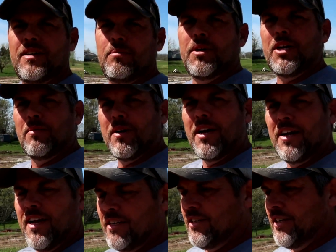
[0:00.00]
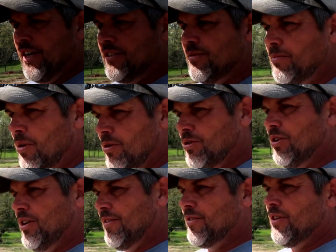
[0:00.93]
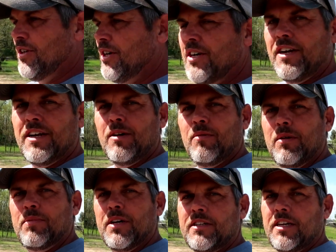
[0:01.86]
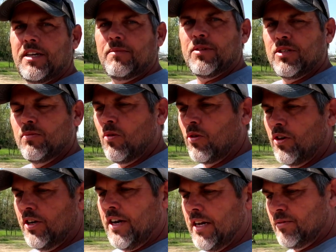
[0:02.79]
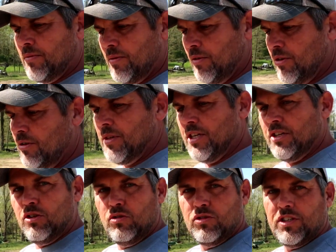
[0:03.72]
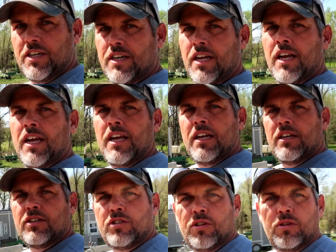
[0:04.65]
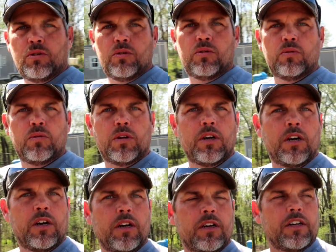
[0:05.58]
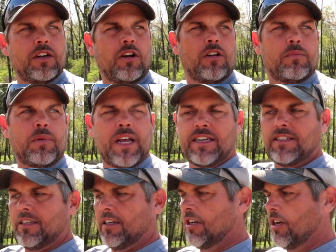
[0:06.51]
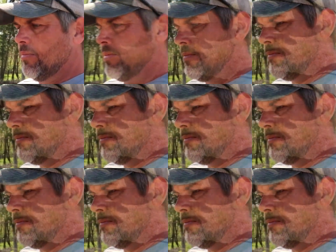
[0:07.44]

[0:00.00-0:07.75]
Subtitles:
a buddy of mine actually has a mulch lifter, and I went and picked that up this morning, and that's what we're going to be using to get all the plastic up.